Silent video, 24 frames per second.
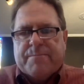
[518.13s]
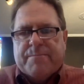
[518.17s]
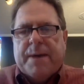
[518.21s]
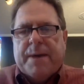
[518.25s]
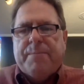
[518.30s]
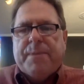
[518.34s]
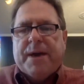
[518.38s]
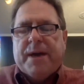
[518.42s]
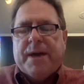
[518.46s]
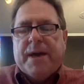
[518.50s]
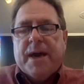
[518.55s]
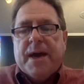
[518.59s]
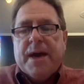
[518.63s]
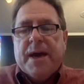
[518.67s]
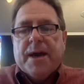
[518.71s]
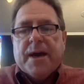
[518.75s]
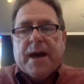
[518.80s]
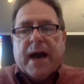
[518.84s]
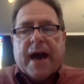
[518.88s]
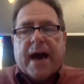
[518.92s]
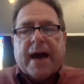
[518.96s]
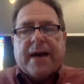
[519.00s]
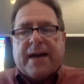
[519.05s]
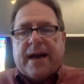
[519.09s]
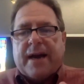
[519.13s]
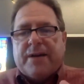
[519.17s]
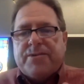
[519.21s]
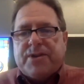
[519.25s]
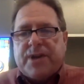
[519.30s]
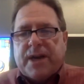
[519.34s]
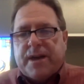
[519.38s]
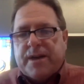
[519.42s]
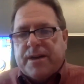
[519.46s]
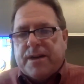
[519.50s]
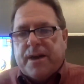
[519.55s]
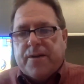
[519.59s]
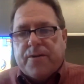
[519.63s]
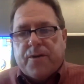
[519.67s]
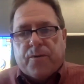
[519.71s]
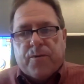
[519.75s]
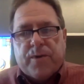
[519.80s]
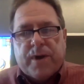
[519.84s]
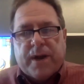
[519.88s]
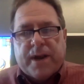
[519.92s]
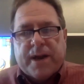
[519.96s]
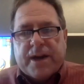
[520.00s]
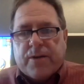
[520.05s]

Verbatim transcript: Maybe I, will tell you another really